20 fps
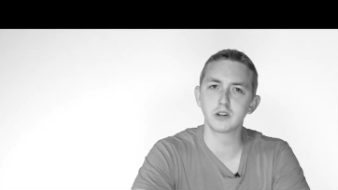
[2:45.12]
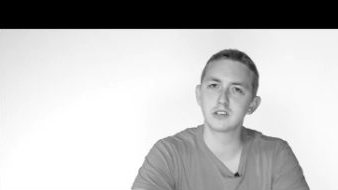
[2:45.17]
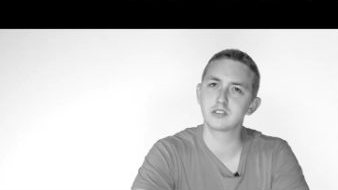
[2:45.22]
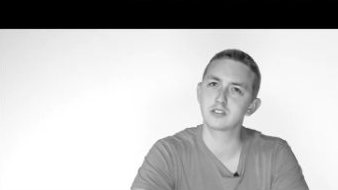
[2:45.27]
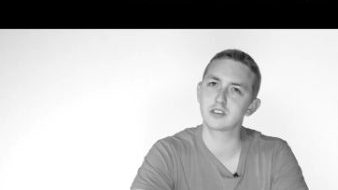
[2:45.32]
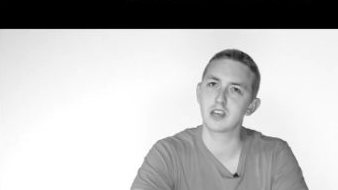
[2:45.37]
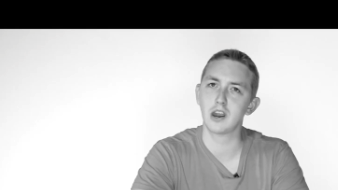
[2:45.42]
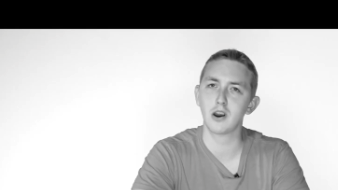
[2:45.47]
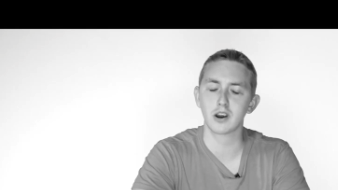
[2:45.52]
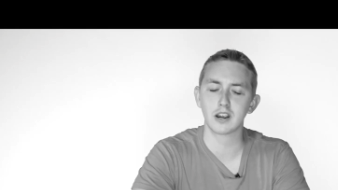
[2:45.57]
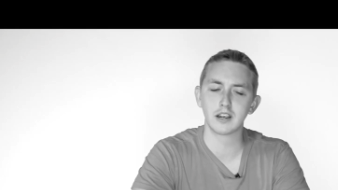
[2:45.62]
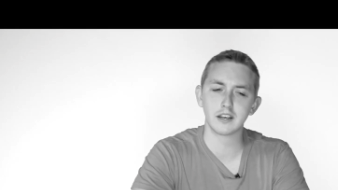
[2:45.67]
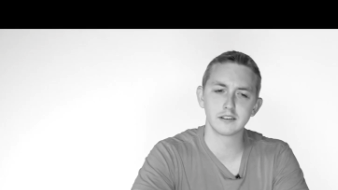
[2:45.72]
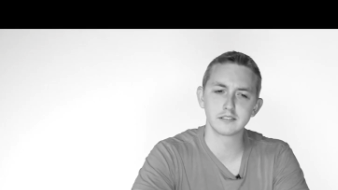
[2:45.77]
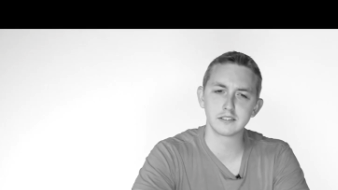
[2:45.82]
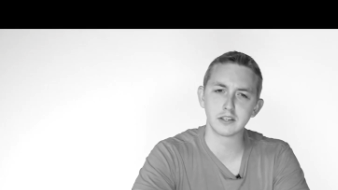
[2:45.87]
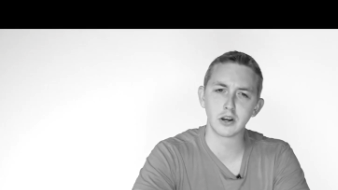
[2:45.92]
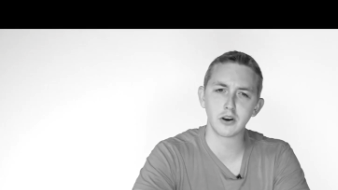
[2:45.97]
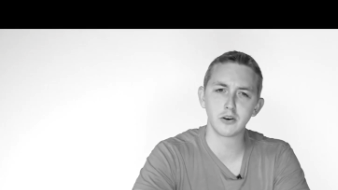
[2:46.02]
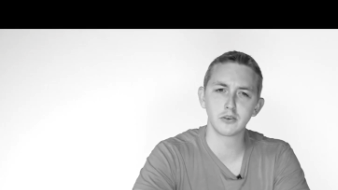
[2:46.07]
pretty scary
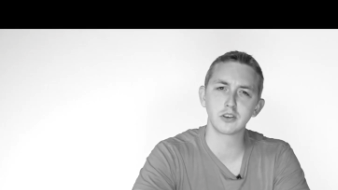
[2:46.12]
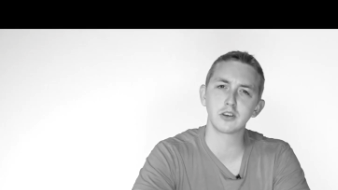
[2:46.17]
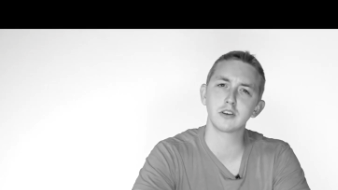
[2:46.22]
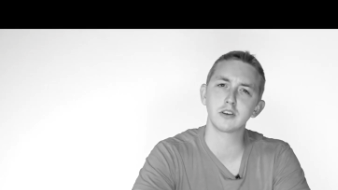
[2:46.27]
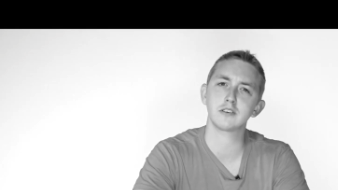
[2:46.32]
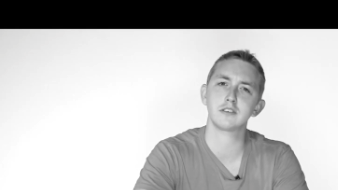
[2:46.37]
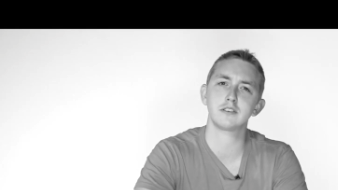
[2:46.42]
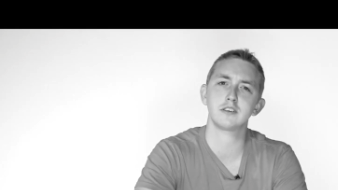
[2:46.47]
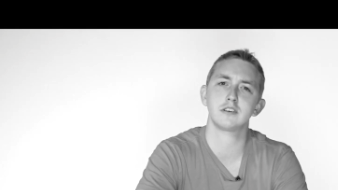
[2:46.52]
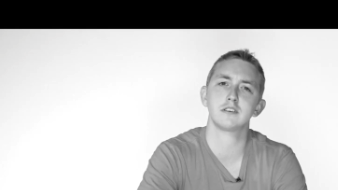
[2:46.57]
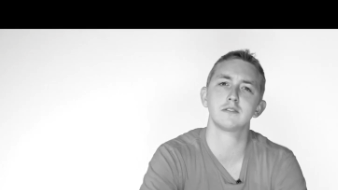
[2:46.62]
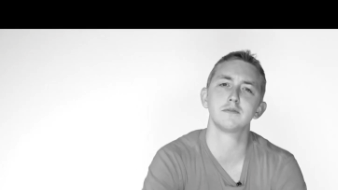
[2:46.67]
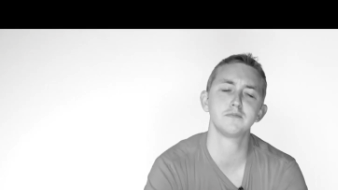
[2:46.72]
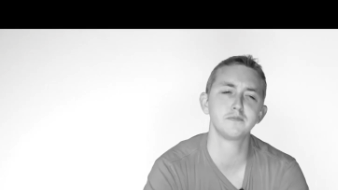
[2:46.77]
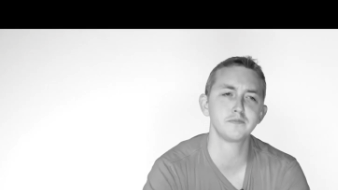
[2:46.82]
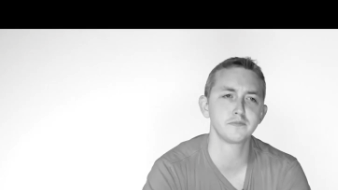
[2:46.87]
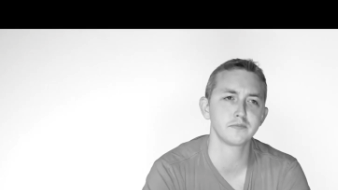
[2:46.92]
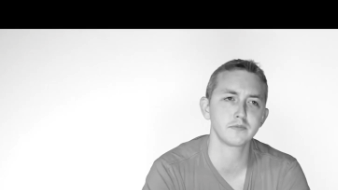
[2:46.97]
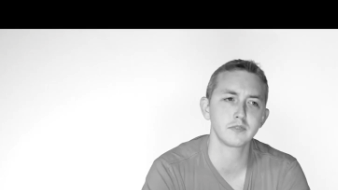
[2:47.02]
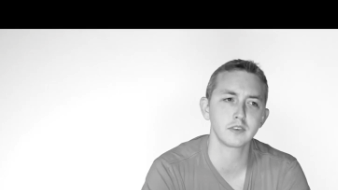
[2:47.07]
you know Yeah
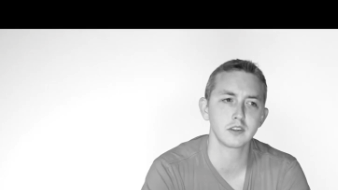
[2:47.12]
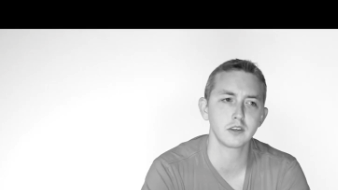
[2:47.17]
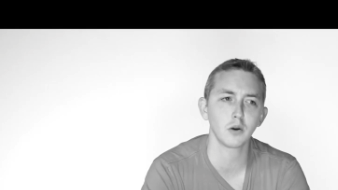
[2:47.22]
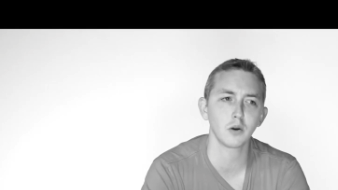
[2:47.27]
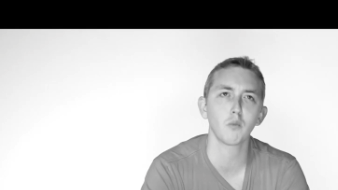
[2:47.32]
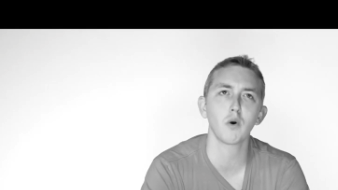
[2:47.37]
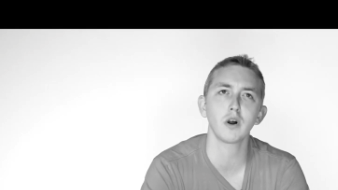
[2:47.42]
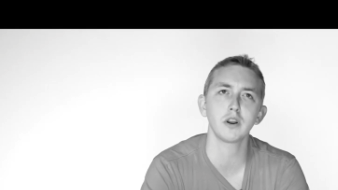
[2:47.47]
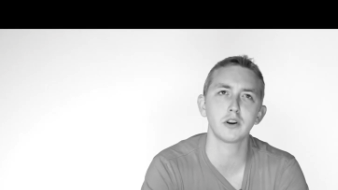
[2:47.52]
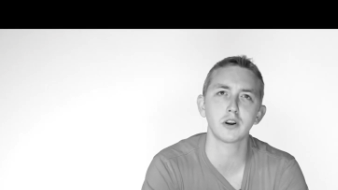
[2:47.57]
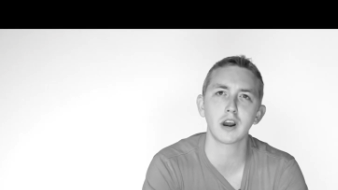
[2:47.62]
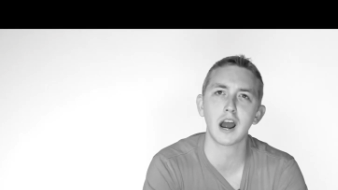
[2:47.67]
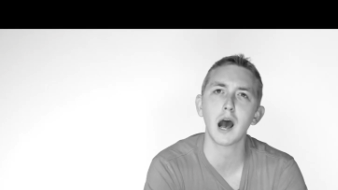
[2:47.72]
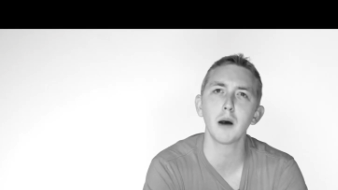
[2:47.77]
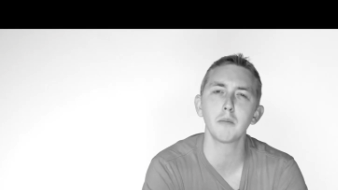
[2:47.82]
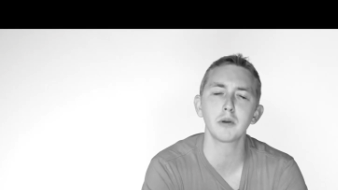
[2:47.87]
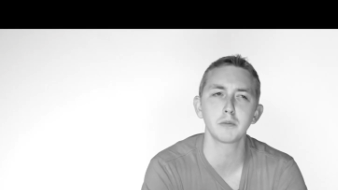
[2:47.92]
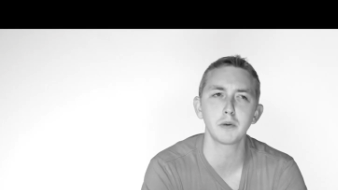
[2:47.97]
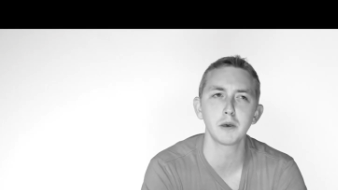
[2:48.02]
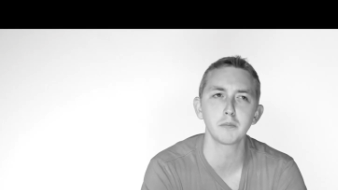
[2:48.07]
you wonder
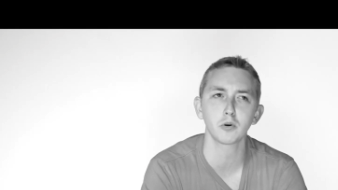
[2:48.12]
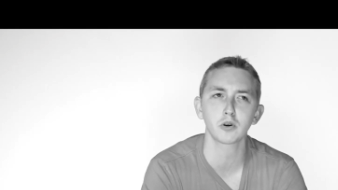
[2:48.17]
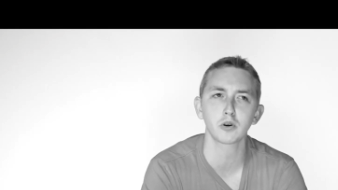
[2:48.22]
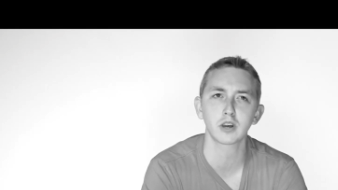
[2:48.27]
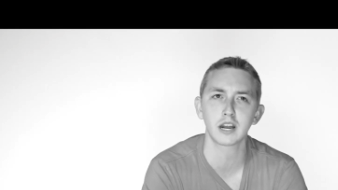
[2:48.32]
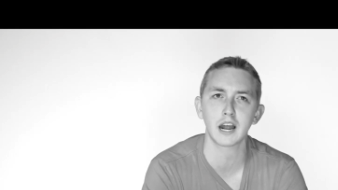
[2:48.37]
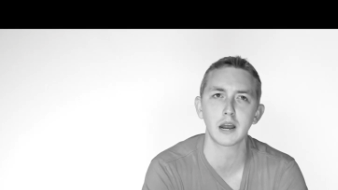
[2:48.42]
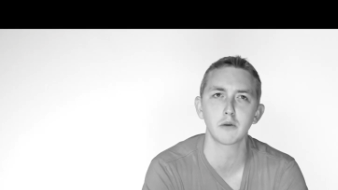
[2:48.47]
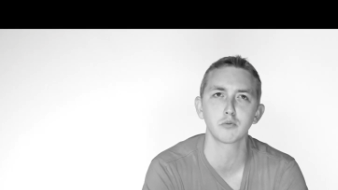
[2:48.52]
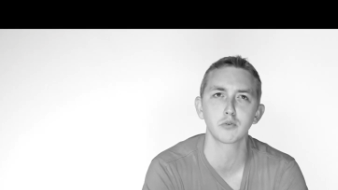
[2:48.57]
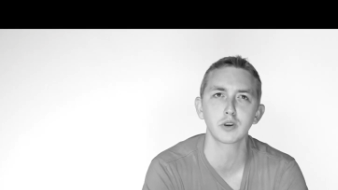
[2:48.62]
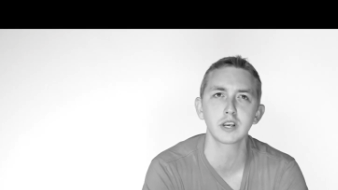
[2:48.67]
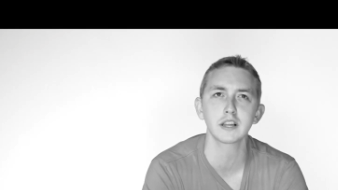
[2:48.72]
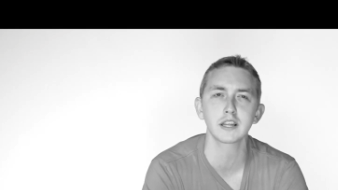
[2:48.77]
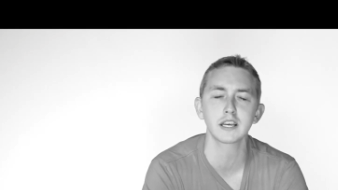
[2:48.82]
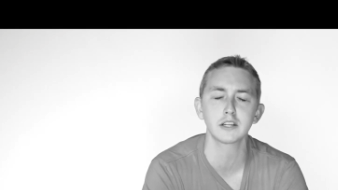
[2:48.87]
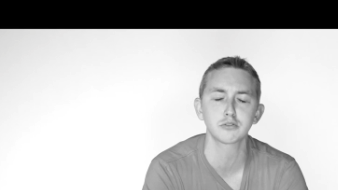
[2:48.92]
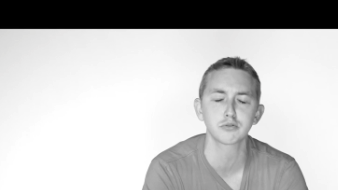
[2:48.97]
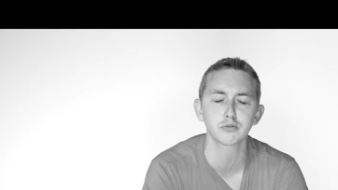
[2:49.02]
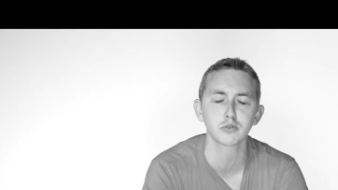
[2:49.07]
how many people can I
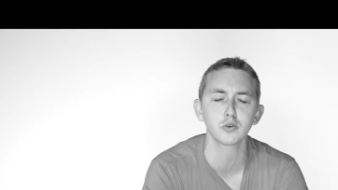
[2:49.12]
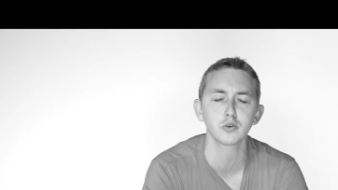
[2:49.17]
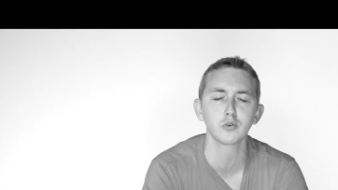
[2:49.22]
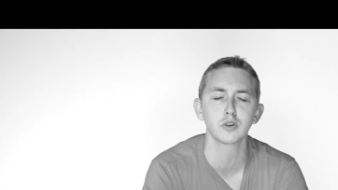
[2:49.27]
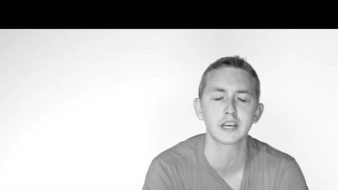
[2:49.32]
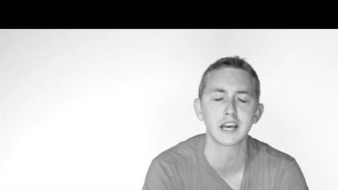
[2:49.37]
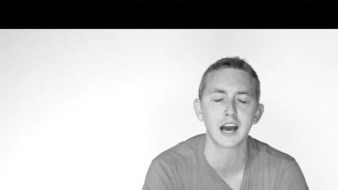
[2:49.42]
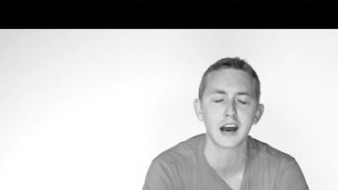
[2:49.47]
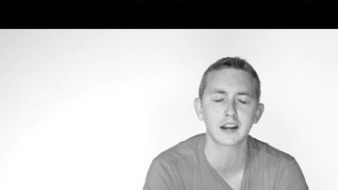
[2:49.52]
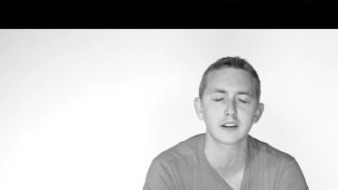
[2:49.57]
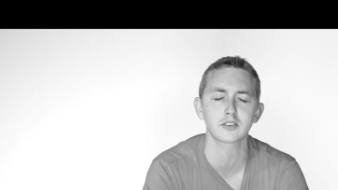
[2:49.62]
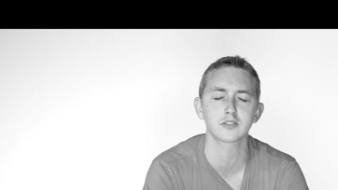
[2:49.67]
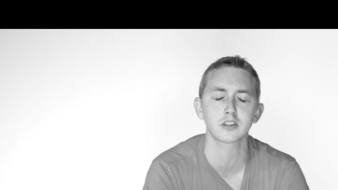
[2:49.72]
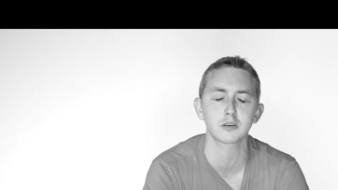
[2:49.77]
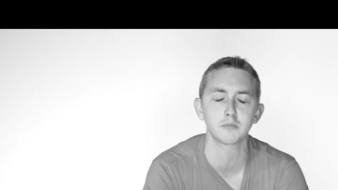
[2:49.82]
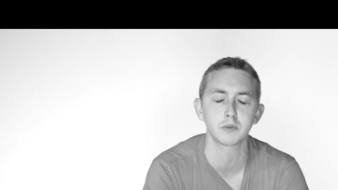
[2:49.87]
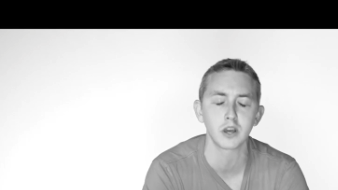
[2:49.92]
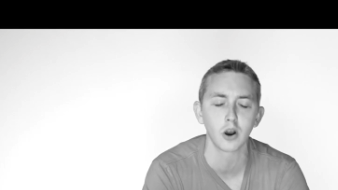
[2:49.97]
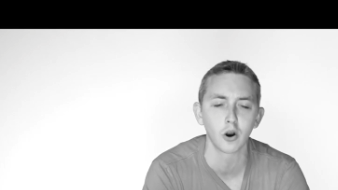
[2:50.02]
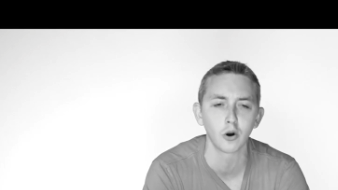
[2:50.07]
really, truly,
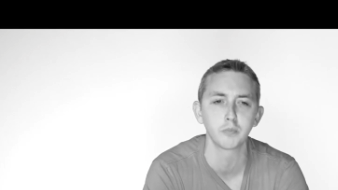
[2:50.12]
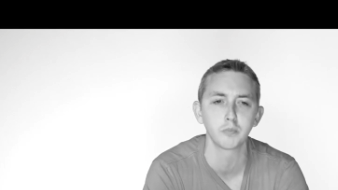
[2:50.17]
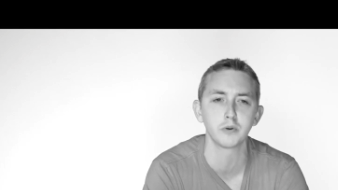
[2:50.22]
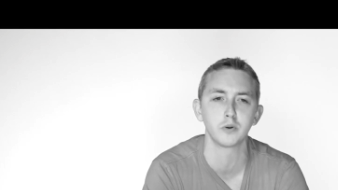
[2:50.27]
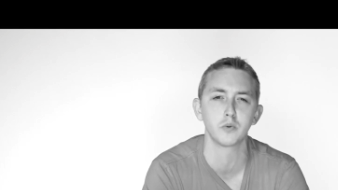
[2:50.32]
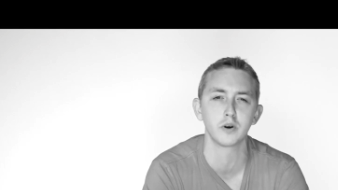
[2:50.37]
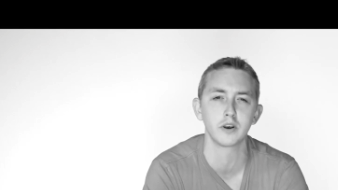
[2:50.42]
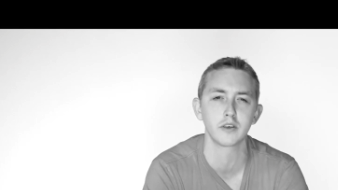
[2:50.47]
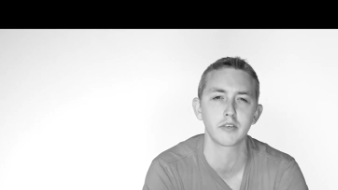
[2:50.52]
honestly be open